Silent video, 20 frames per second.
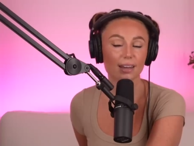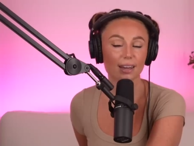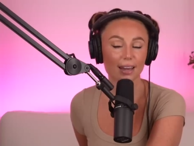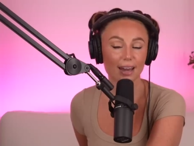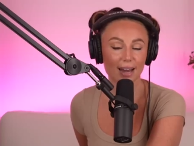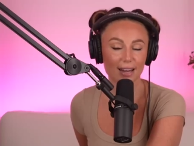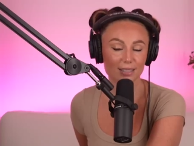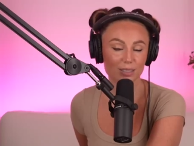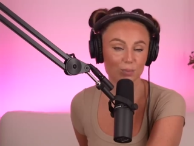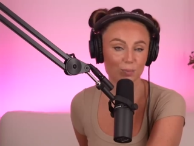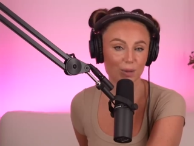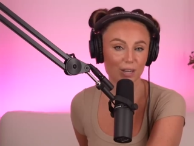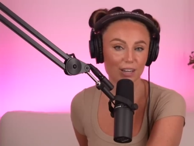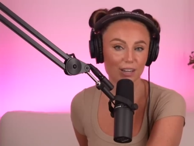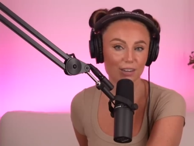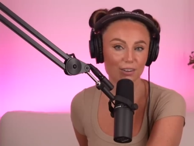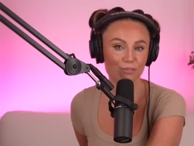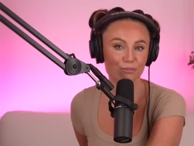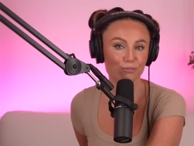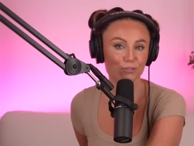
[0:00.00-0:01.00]

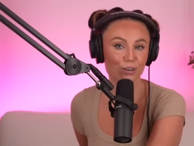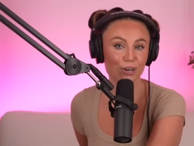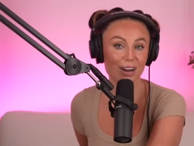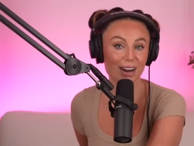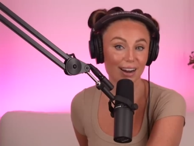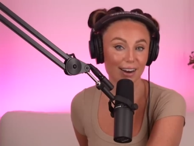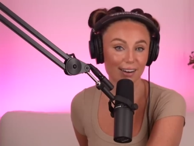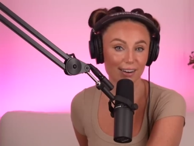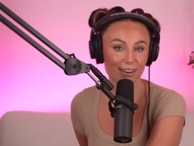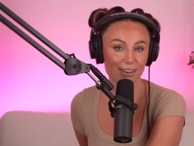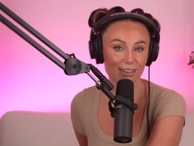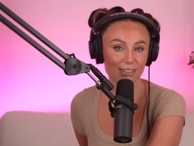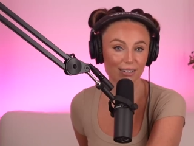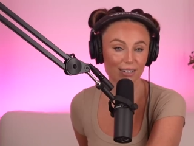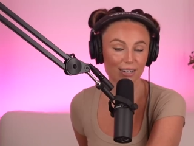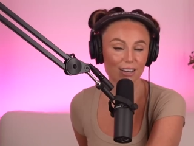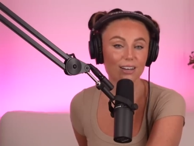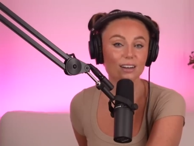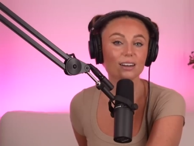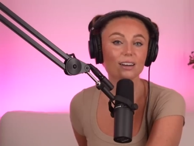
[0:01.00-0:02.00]
gasping for air.
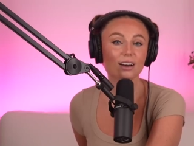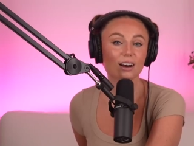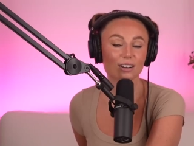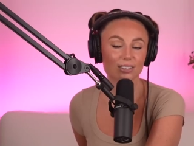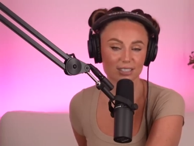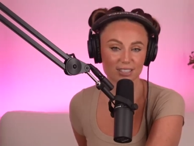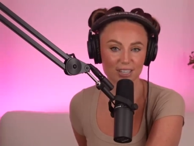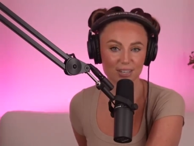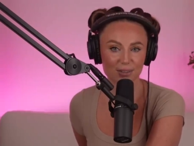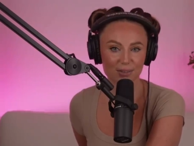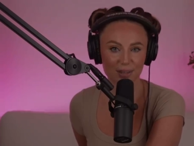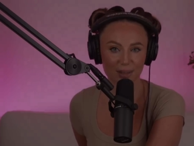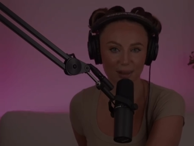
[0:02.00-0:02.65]
I'll see you